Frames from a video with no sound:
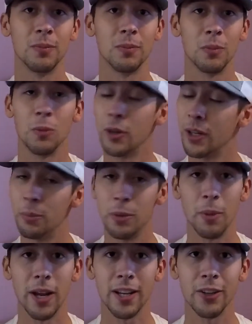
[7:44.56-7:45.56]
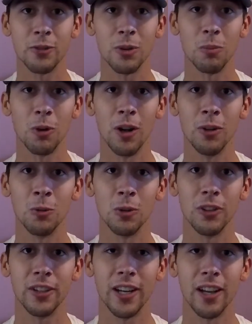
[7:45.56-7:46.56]
We're going to be making a trip around the
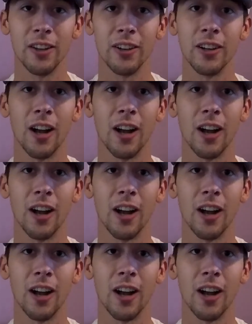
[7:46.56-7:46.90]
world together.